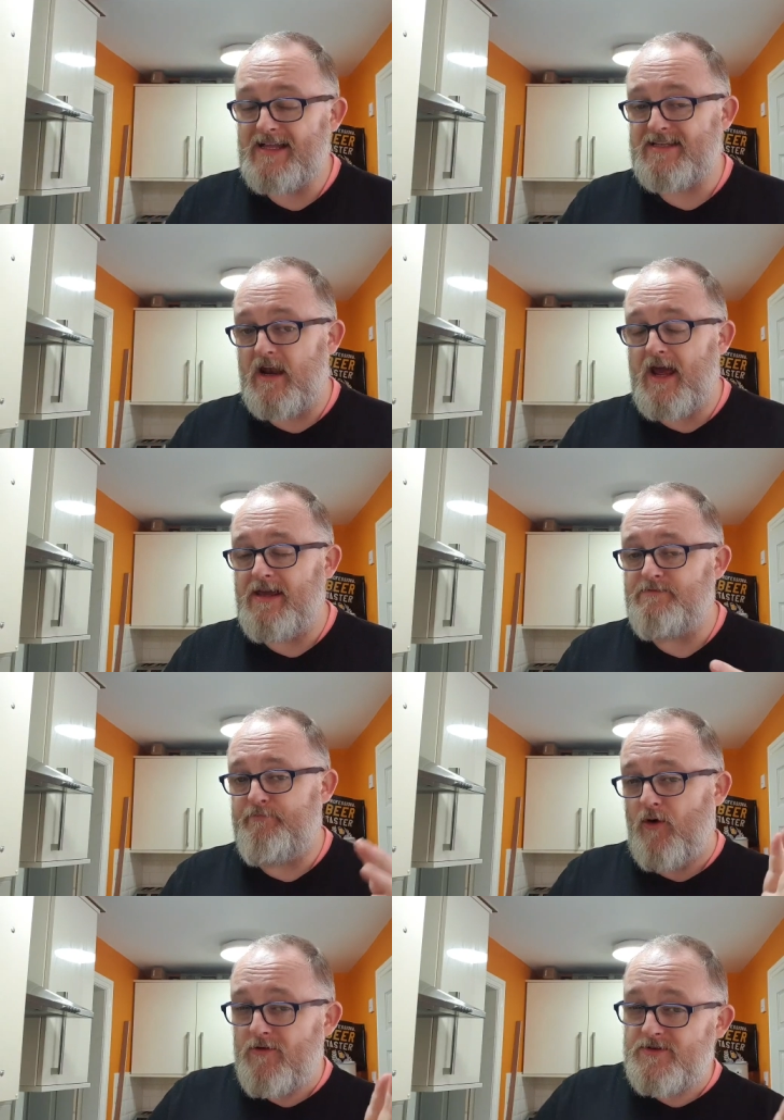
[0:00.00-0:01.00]
That's light,
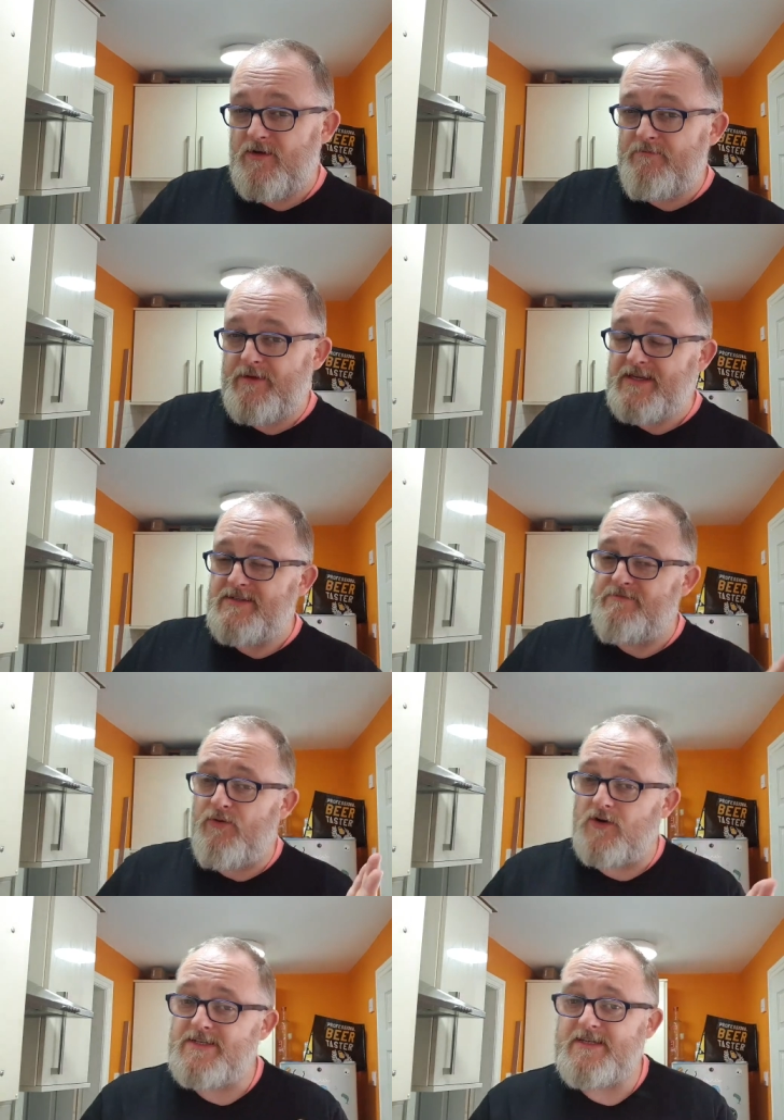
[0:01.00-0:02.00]
bordering on medium
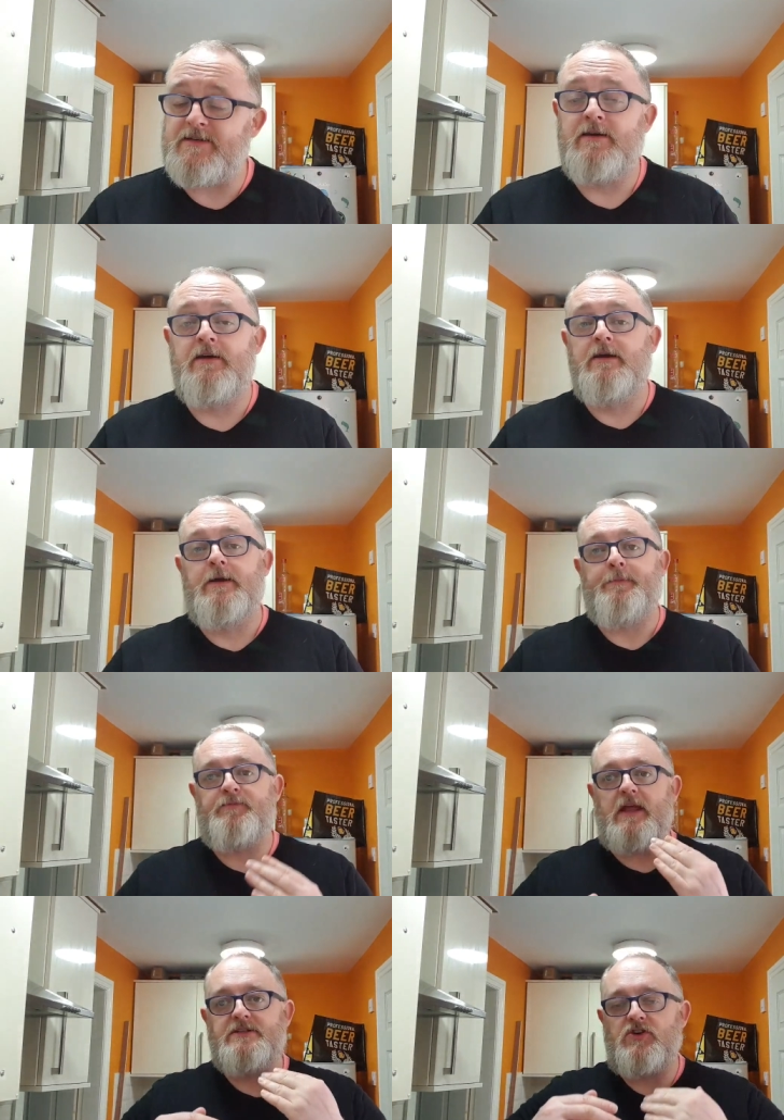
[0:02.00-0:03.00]
bodied.
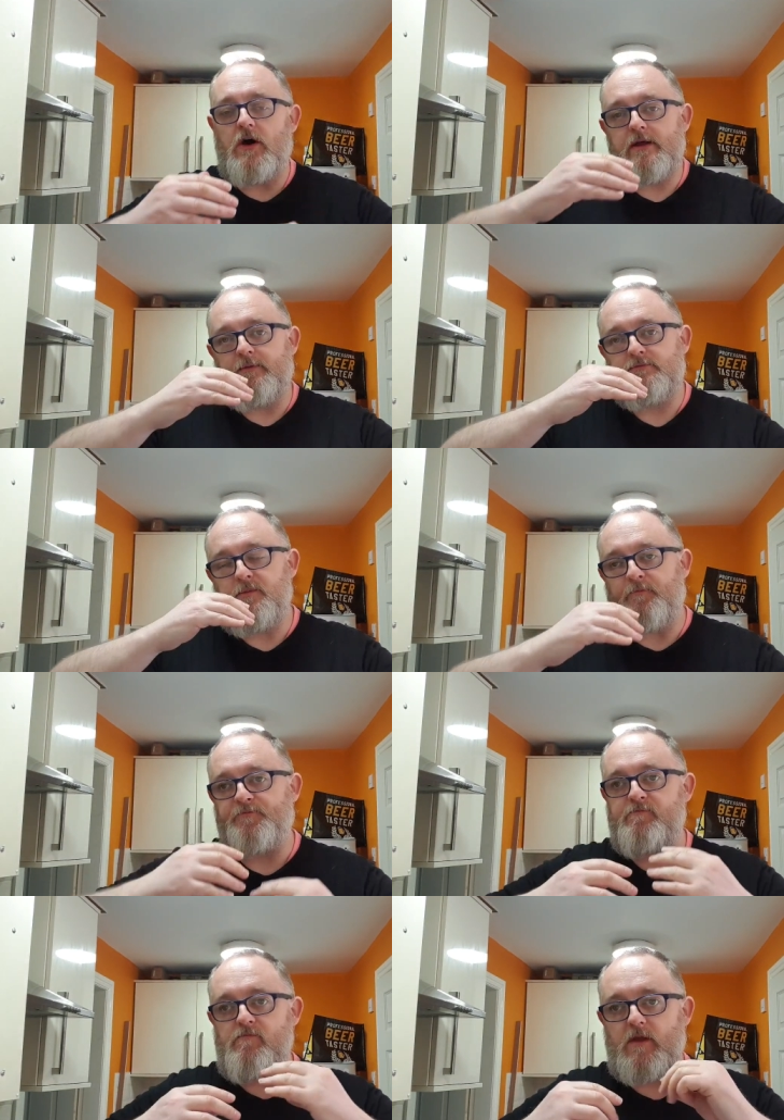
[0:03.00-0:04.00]
It's got a
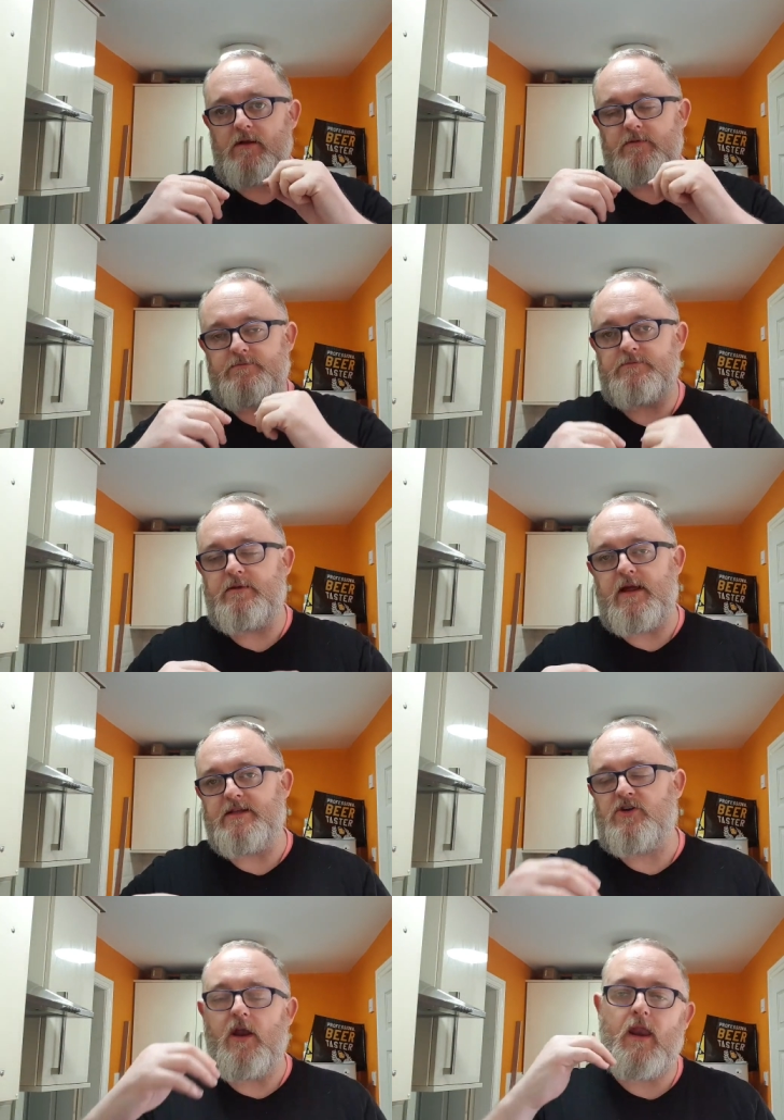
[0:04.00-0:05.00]

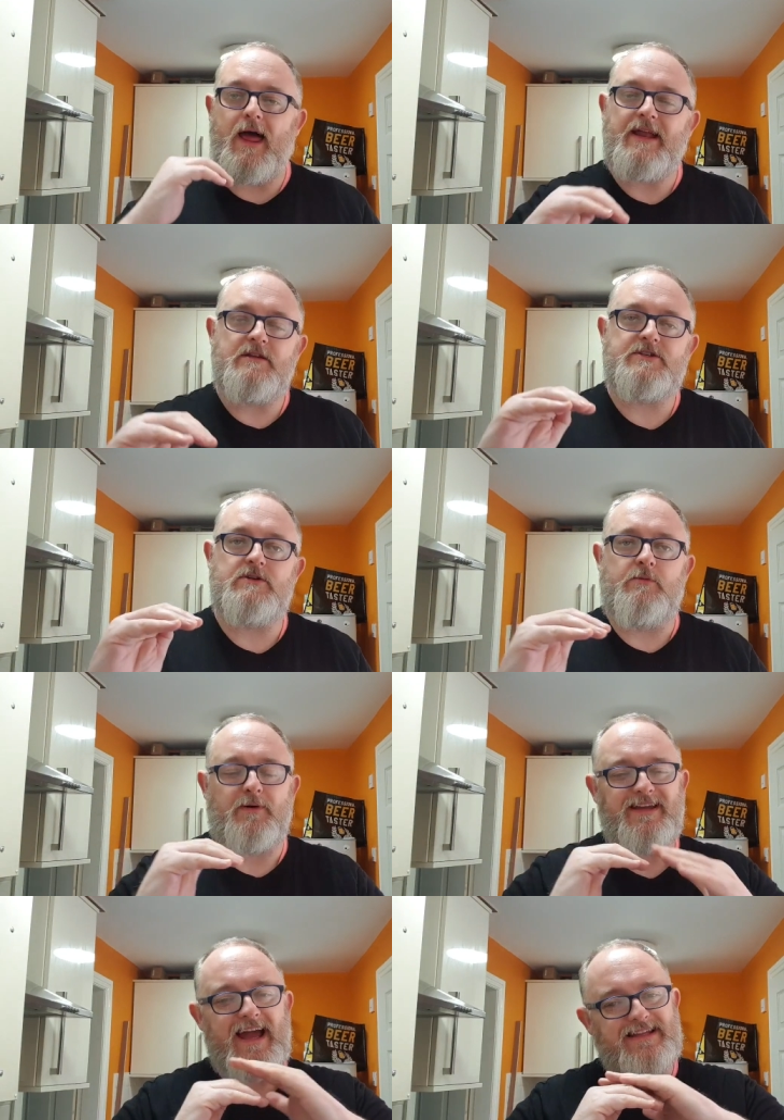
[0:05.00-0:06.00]
lightness to
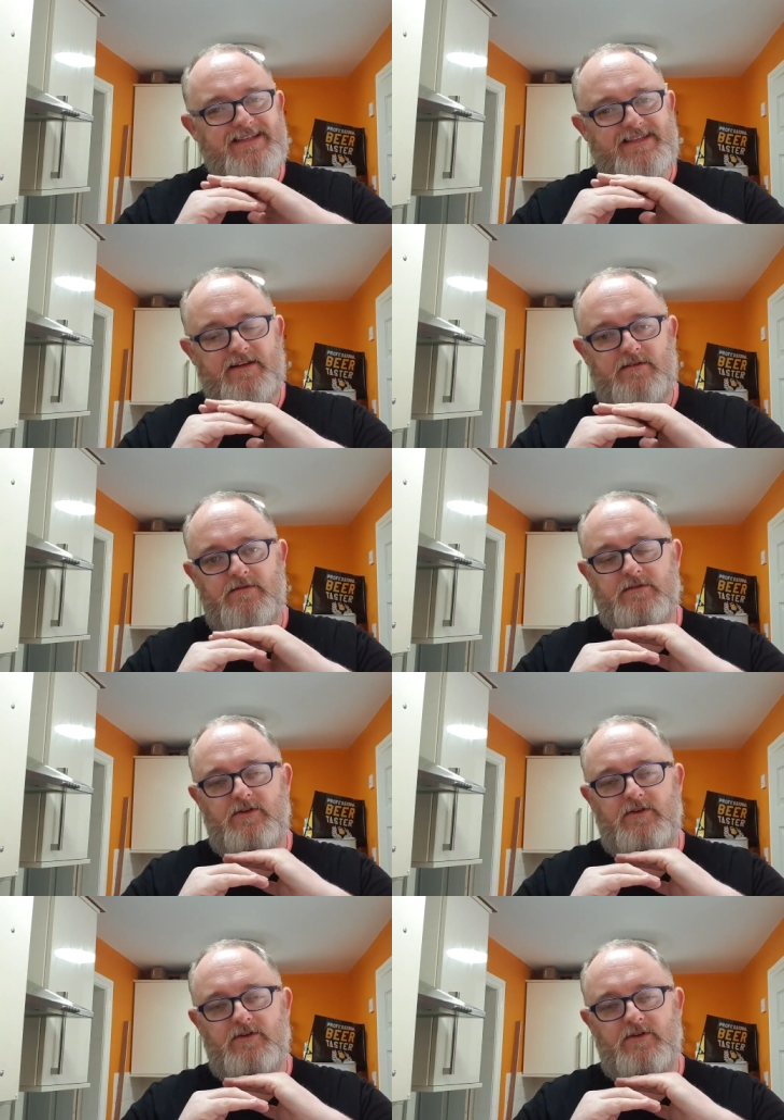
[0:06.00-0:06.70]
it, but yet it's